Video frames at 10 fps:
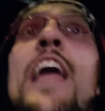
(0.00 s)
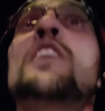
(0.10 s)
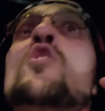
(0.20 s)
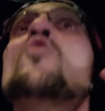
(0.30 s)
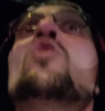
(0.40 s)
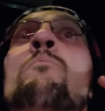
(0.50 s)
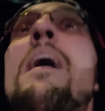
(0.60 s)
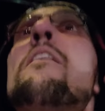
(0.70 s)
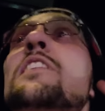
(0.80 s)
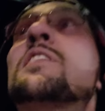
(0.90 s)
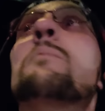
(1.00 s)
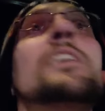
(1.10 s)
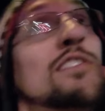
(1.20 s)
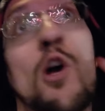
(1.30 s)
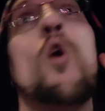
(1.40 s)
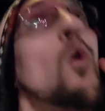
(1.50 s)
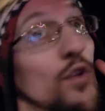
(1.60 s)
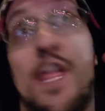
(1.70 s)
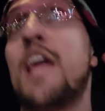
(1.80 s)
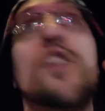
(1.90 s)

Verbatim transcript: And you was married to me, so they,